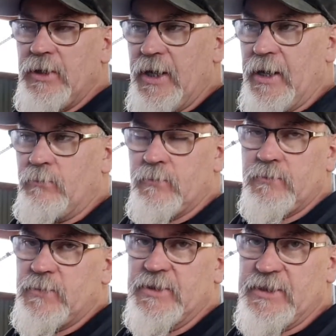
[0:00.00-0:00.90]
um,
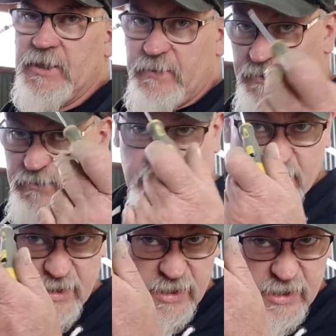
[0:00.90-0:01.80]
instead of
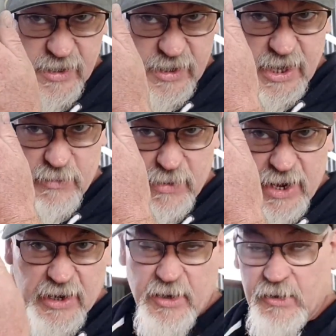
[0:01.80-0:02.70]

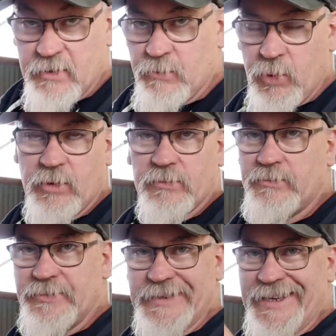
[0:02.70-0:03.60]
MN, put
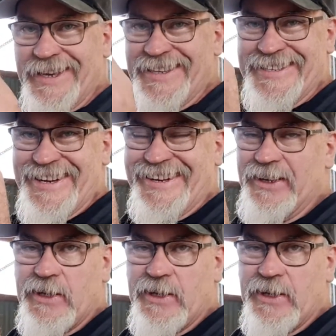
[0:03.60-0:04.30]
NZM